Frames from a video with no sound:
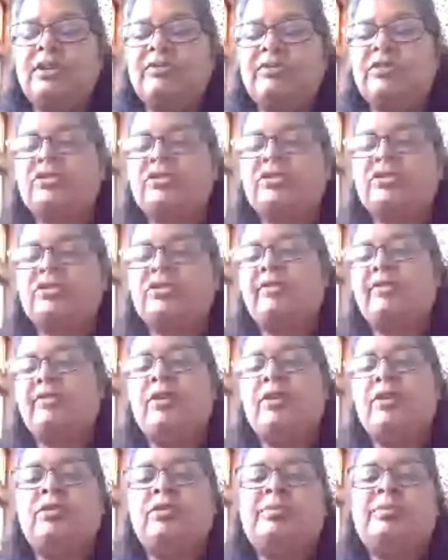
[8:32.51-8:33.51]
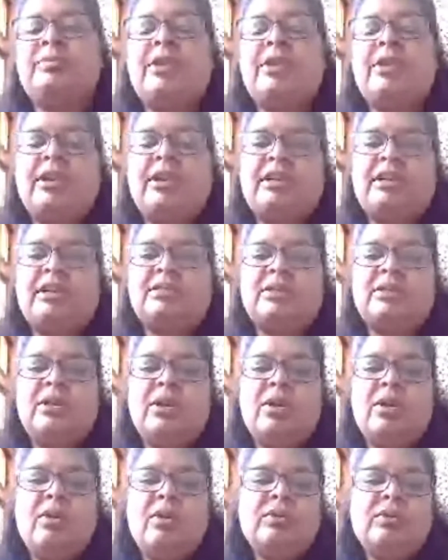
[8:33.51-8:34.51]
for trade of local products
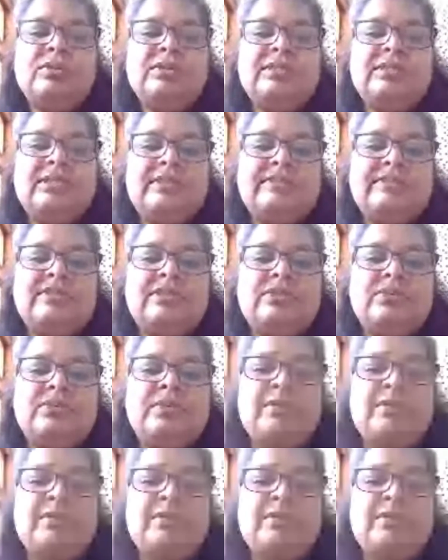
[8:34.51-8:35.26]
or to service the